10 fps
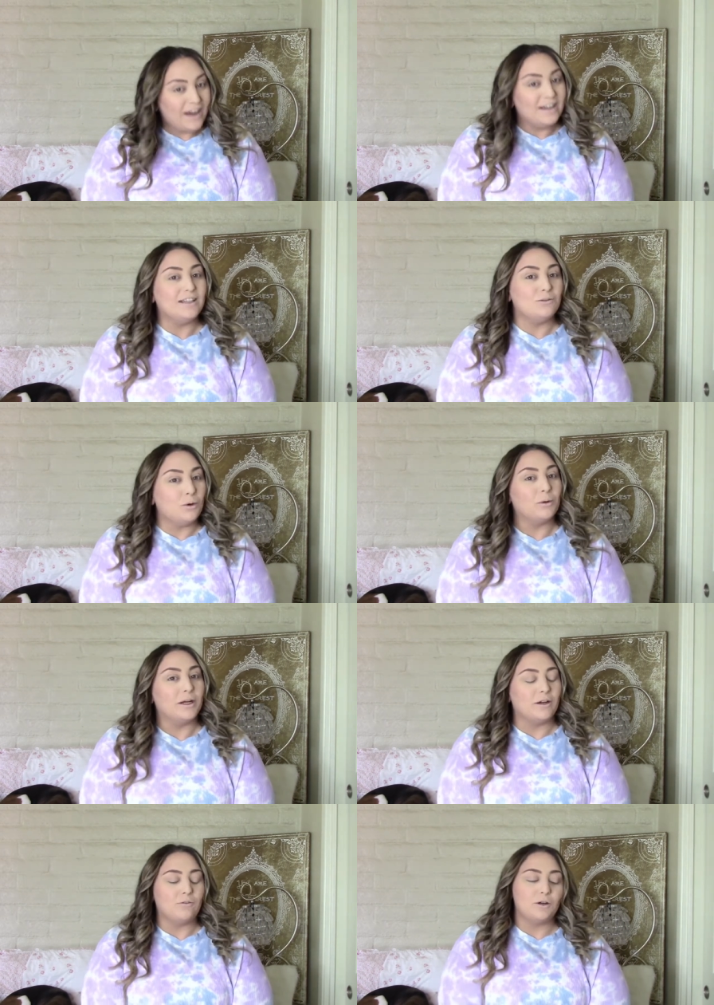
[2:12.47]
is what we're
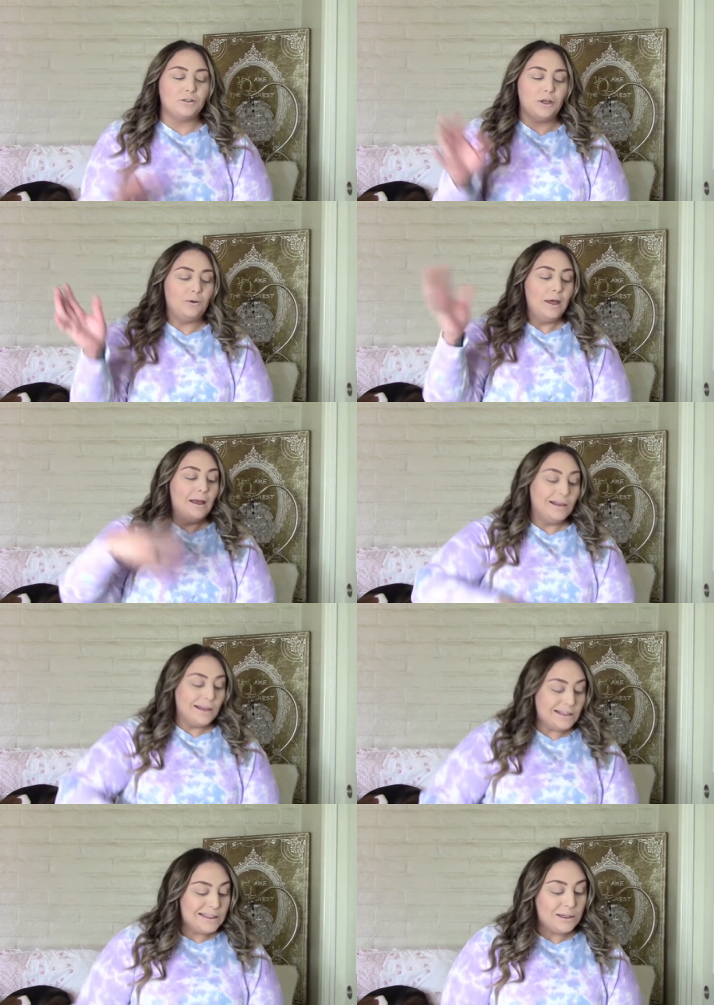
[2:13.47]
here for. So
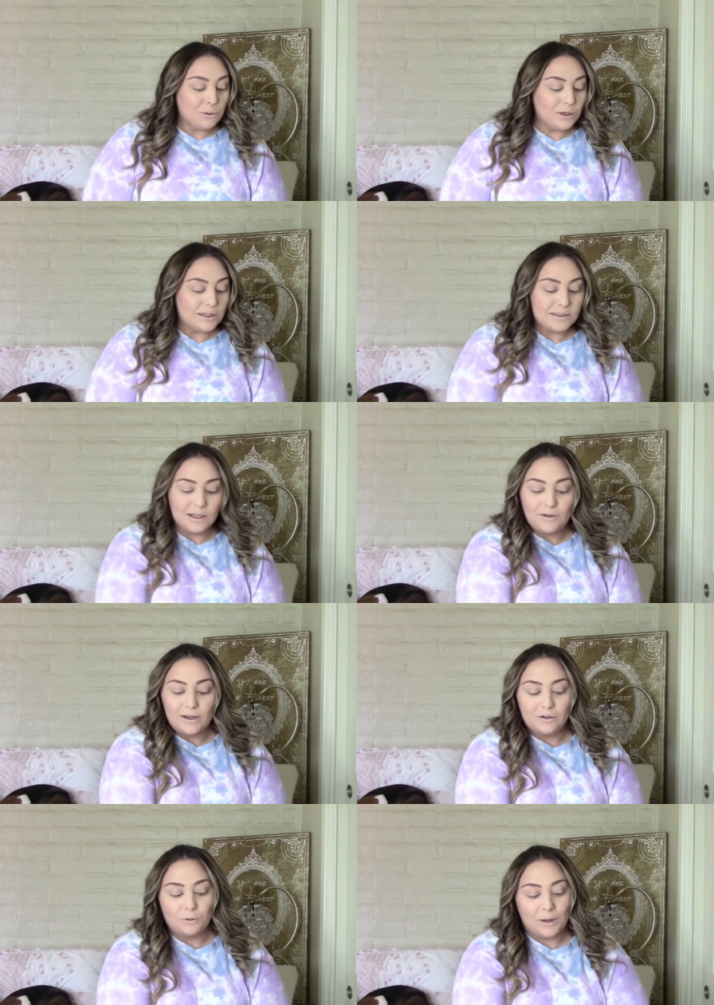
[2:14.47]
let's get the boring stuff
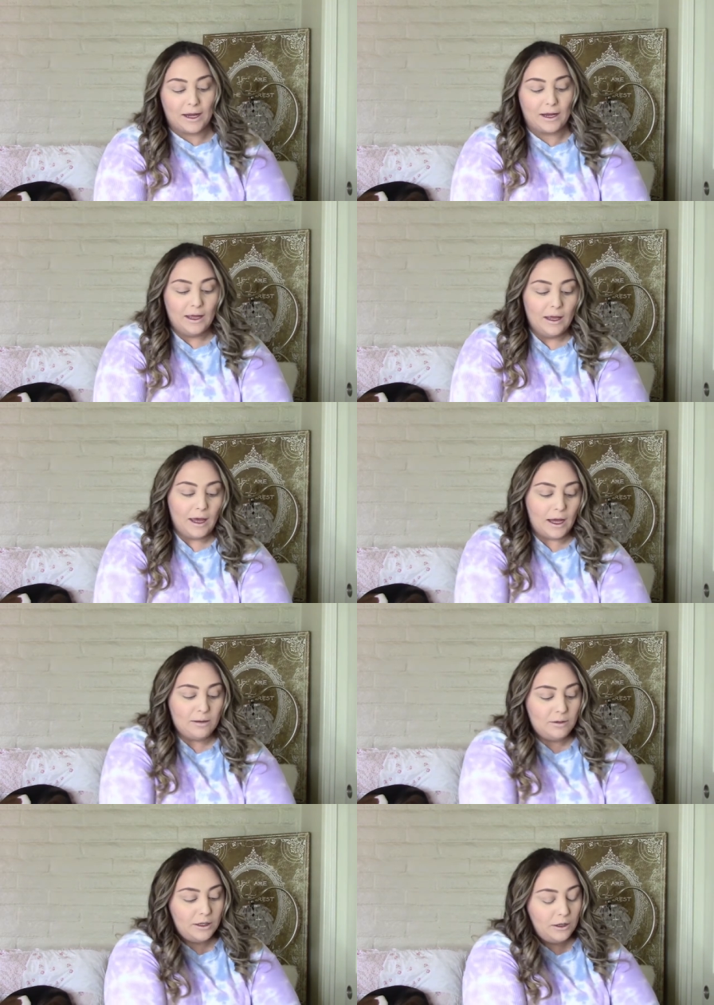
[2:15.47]
out of the way.
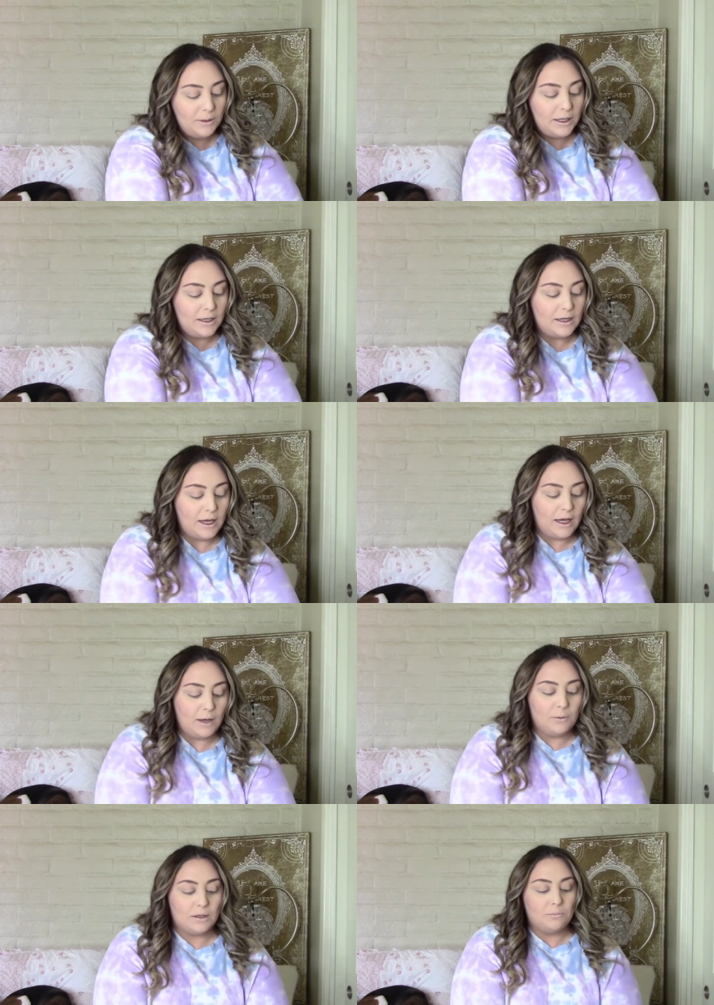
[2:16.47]
I'm going to go in
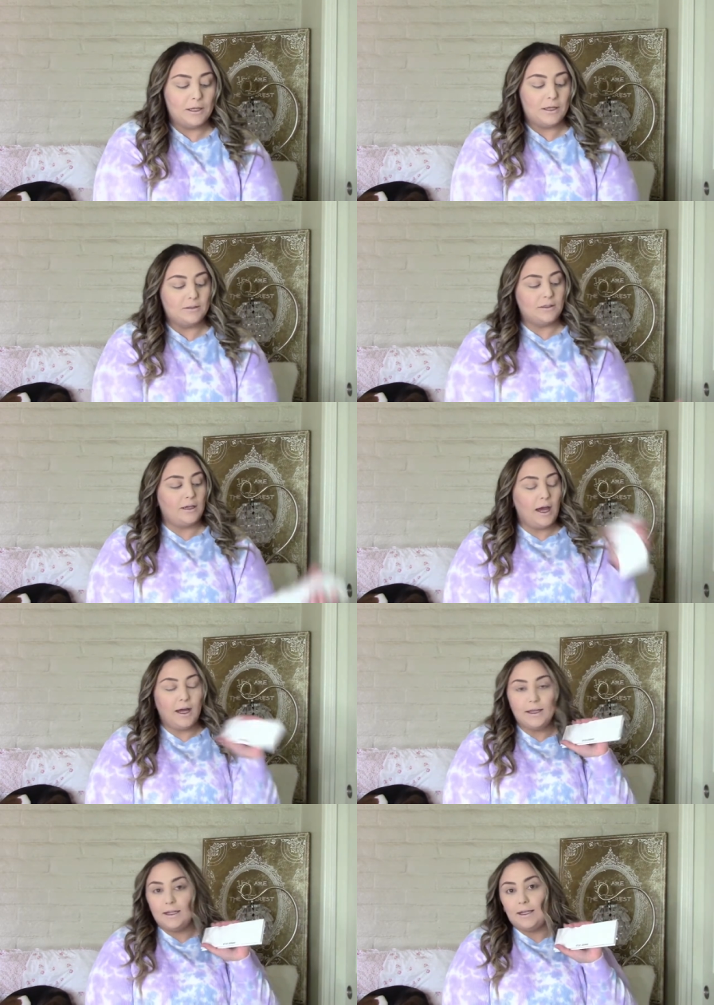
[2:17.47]
with this
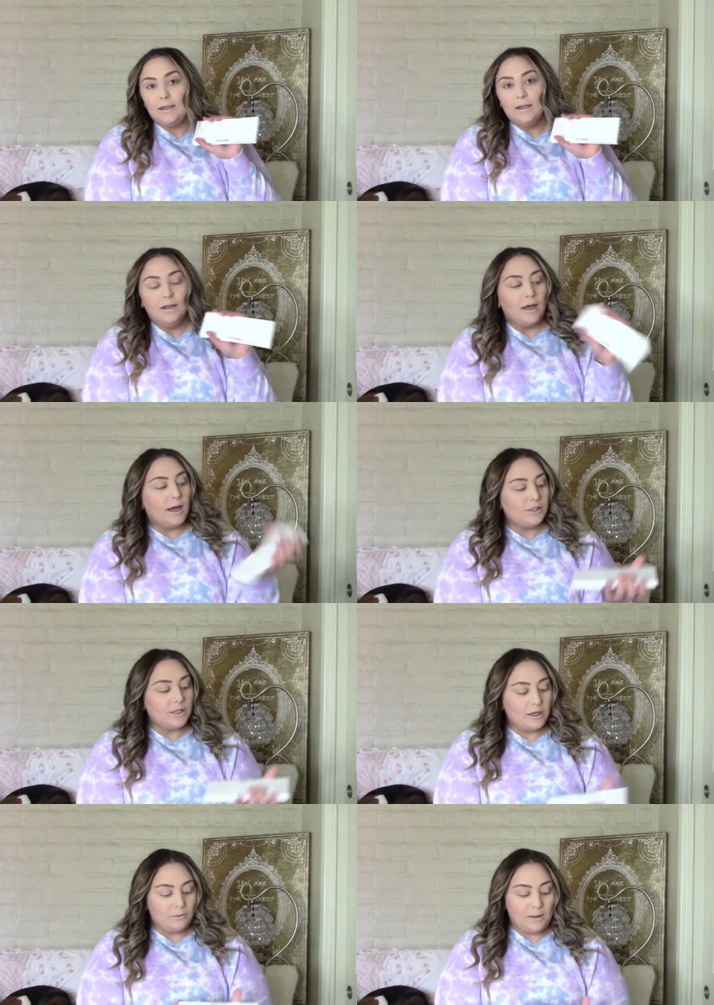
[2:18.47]
Kylie
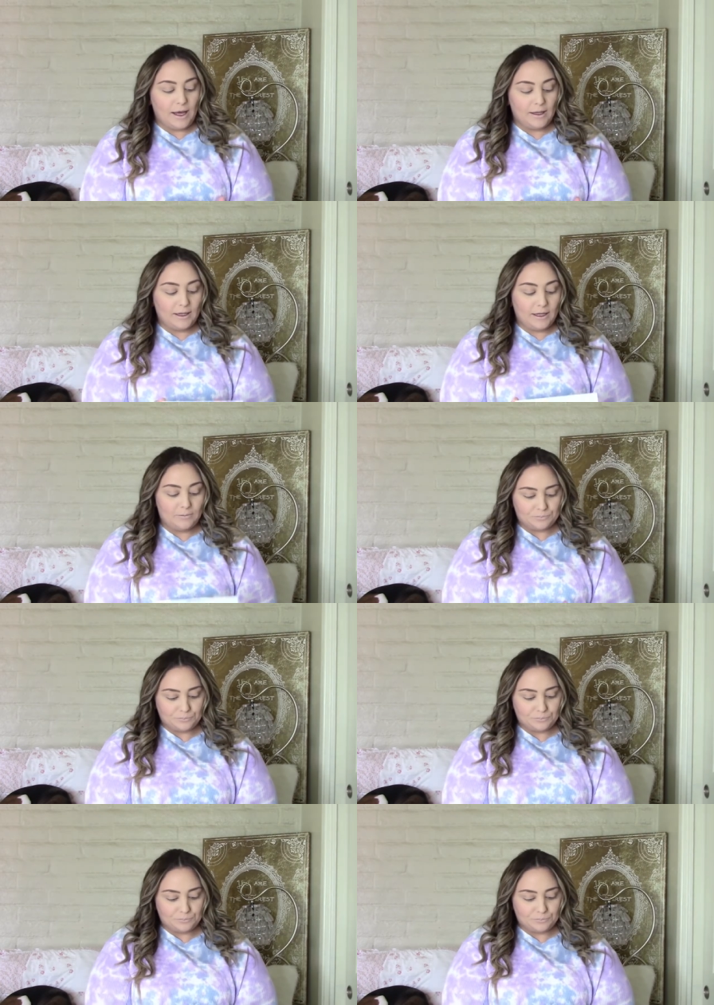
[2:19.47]
eyeshadow palette.